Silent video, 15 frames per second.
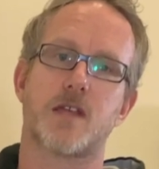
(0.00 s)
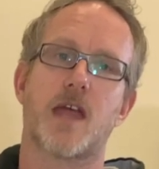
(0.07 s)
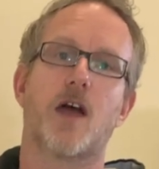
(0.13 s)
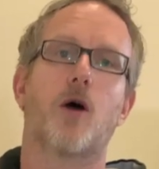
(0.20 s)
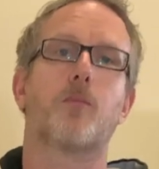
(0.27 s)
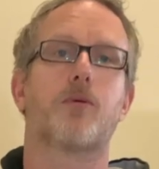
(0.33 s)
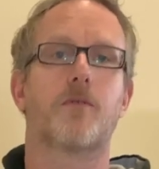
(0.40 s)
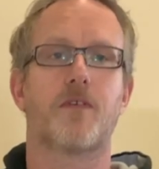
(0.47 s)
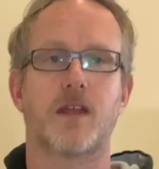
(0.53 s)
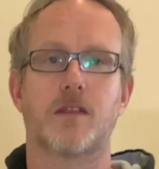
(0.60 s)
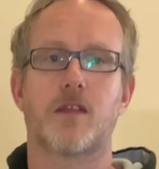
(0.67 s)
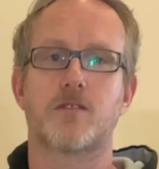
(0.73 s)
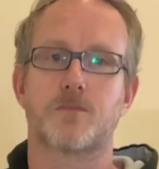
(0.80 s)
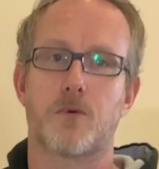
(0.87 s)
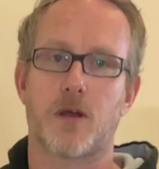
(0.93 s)
to help
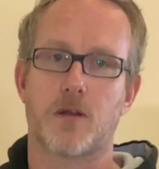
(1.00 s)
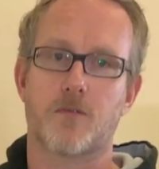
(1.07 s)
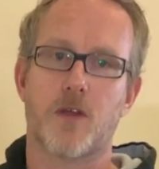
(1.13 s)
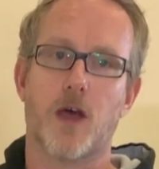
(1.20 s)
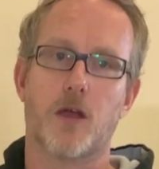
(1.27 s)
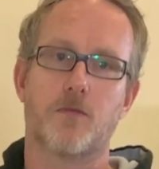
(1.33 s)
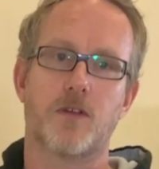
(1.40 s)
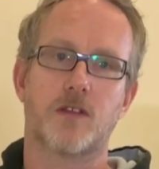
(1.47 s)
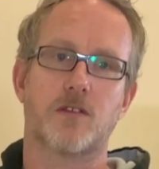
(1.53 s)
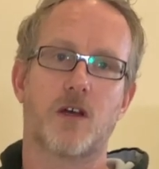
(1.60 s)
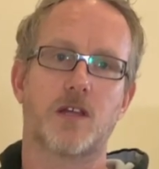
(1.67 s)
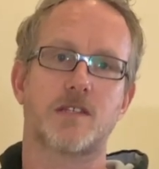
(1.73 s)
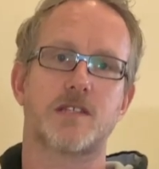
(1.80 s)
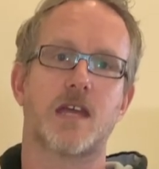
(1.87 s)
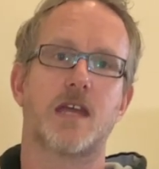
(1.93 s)
prevent the spread of
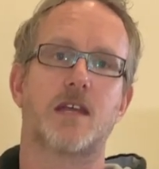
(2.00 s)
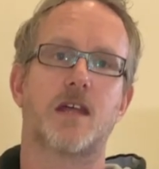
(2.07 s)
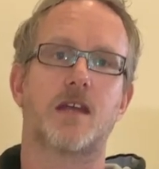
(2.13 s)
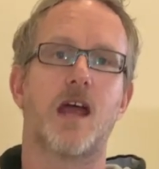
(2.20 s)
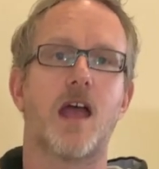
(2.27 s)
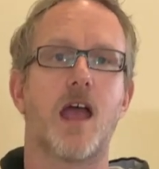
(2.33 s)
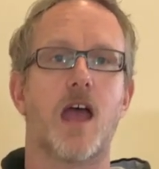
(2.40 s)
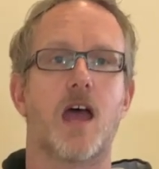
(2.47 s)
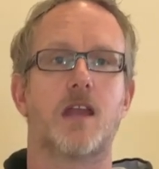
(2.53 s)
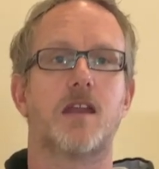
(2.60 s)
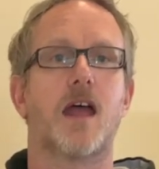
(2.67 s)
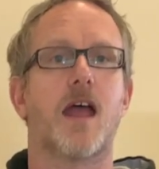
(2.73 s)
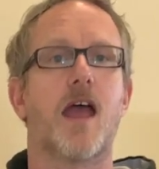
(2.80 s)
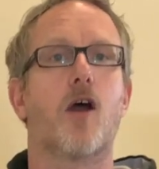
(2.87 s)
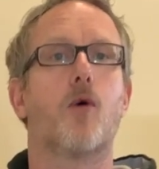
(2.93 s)
COVID-19 and
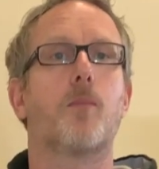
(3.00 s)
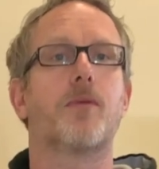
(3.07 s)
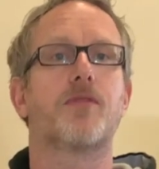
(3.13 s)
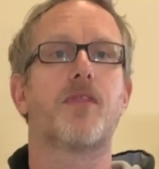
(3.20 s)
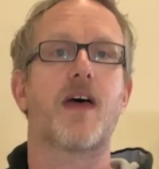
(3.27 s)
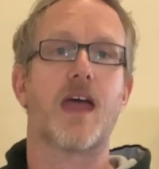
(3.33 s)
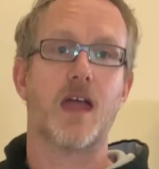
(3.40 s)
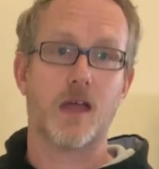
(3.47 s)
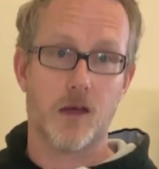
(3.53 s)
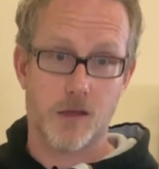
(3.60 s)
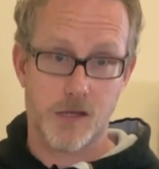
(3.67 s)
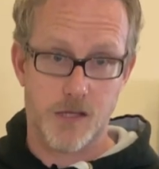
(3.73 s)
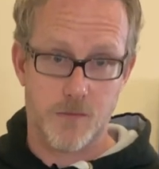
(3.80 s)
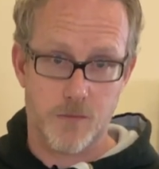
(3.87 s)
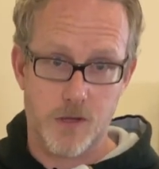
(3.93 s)
help their
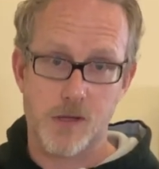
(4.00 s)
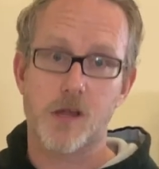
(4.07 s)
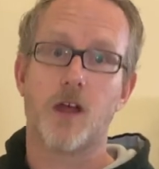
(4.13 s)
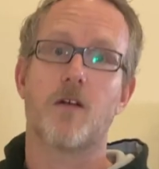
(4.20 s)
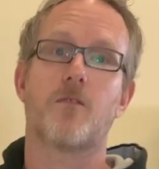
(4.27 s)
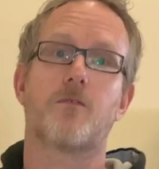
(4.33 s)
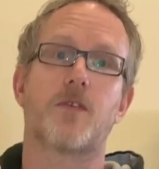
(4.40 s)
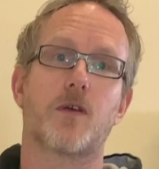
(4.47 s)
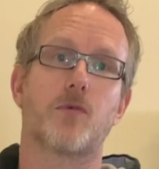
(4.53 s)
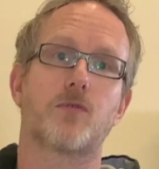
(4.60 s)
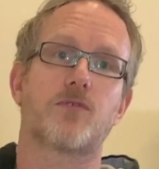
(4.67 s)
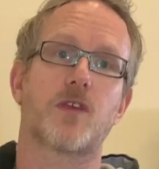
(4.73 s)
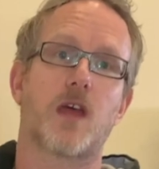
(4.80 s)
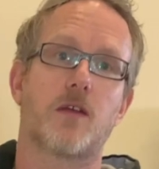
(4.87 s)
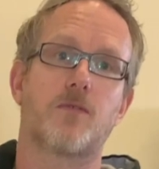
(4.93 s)
customers feel
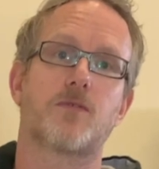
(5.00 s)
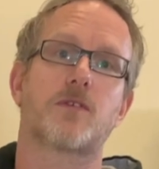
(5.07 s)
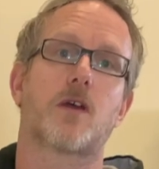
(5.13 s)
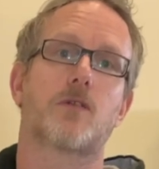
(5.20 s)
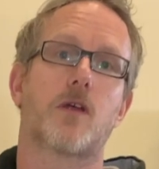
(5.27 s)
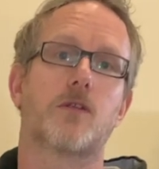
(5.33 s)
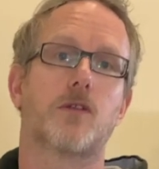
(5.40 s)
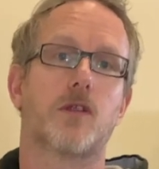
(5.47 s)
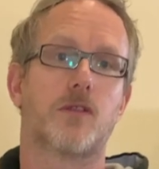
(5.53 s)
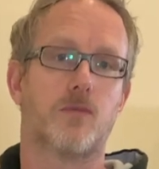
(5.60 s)
safe, so that